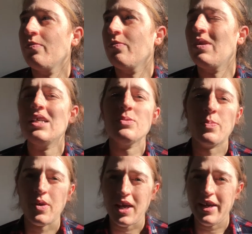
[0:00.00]
less
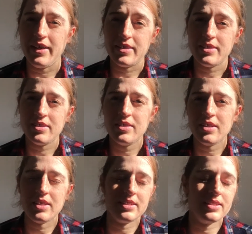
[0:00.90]
polite,
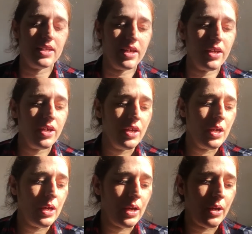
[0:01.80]
let's say,
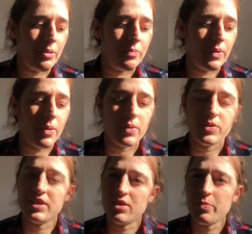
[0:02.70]
um, about
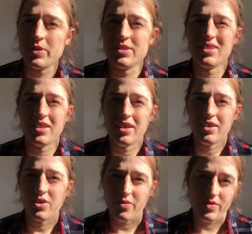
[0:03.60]
the topics that they
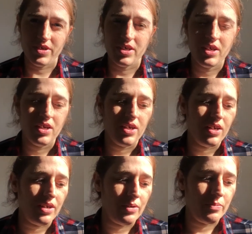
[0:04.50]
cover.
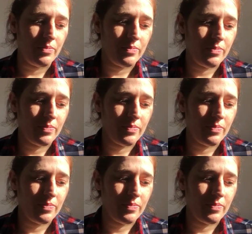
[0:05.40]
Um,